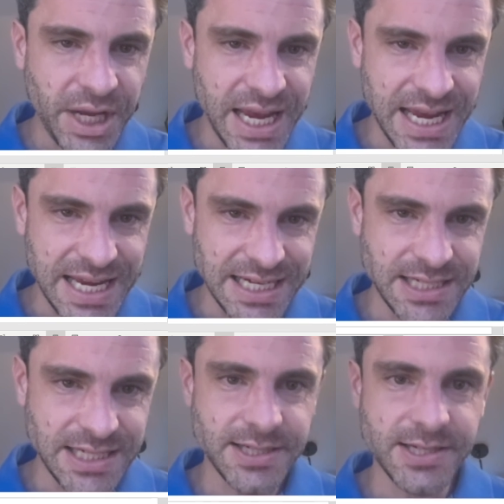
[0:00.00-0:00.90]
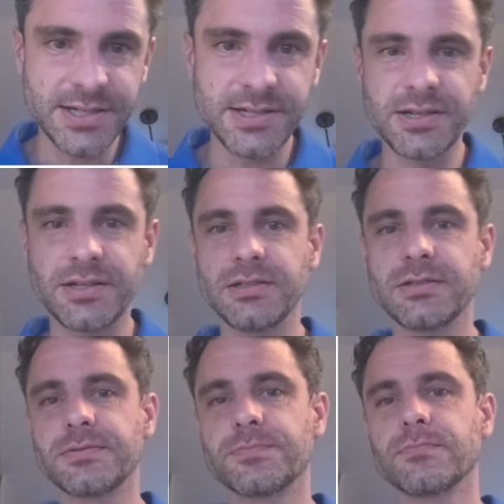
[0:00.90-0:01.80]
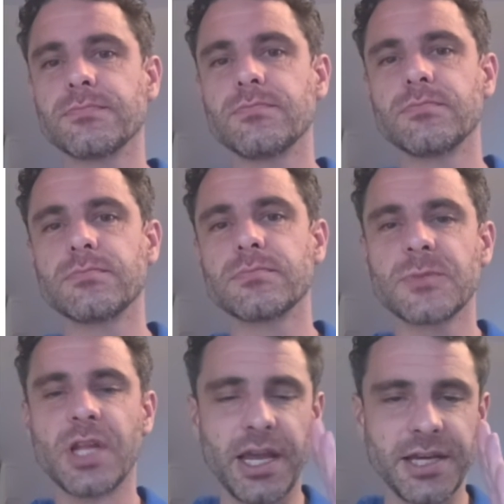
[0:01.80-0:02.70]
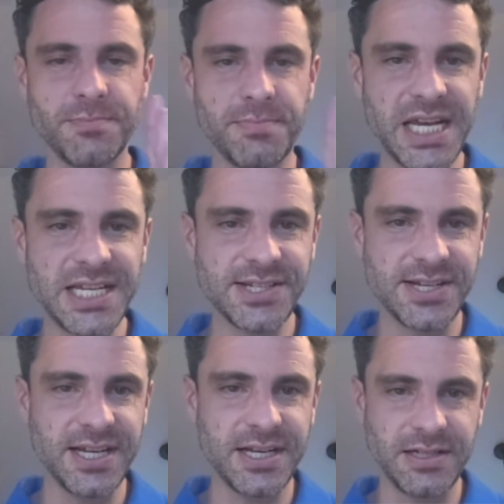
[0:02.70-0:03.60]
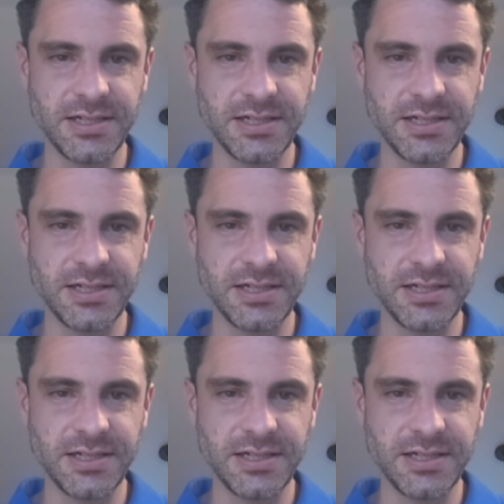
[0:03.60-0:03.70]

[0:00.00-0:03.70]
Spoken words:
paste, I can paste in